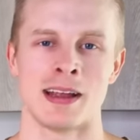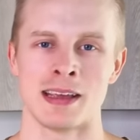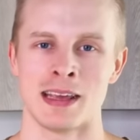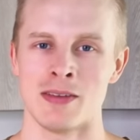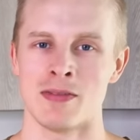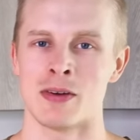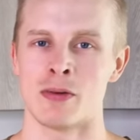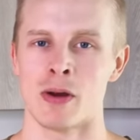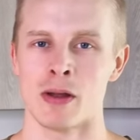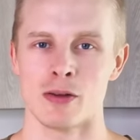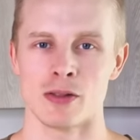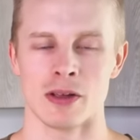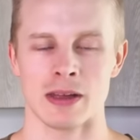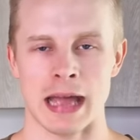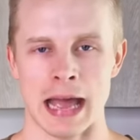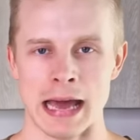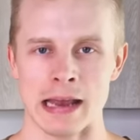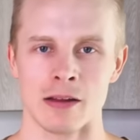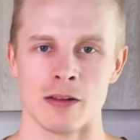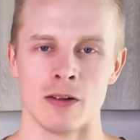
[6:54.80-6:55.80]
like even regular
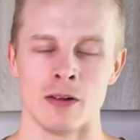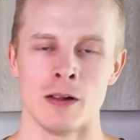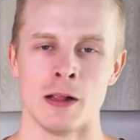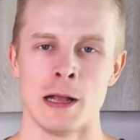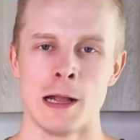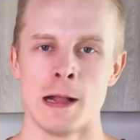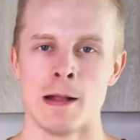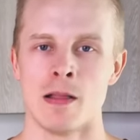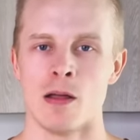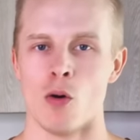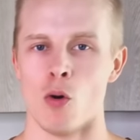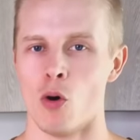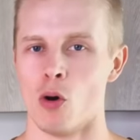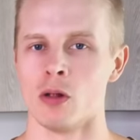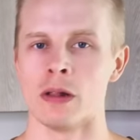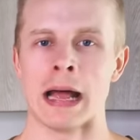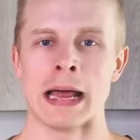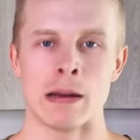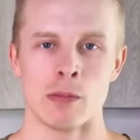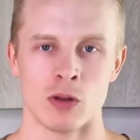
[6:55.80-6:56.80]
cattle,
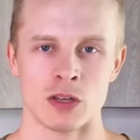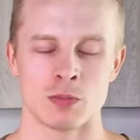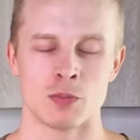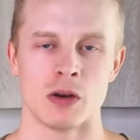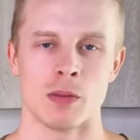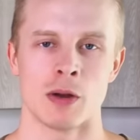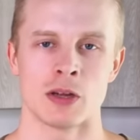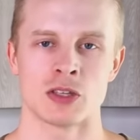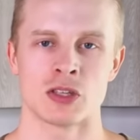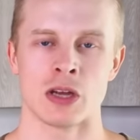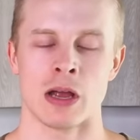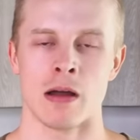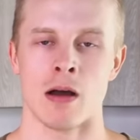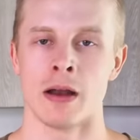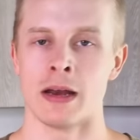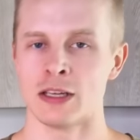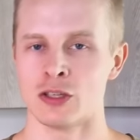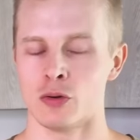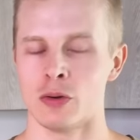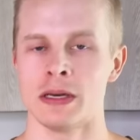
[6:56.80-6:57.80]
all animals pretty much, uh,
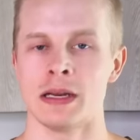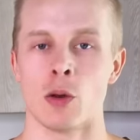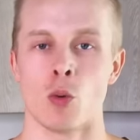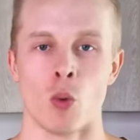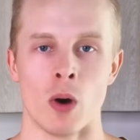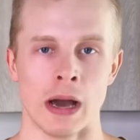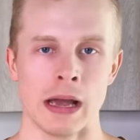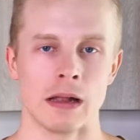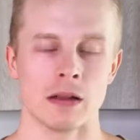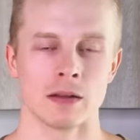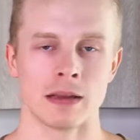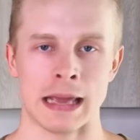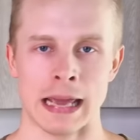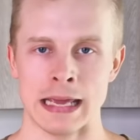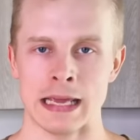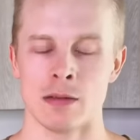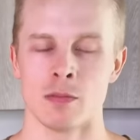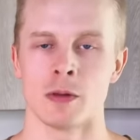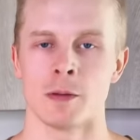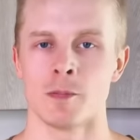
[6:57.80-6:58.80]
unless you're eating wild
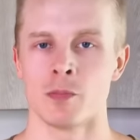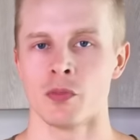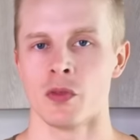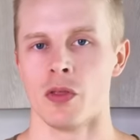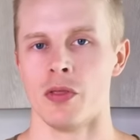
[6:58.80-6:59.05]
game,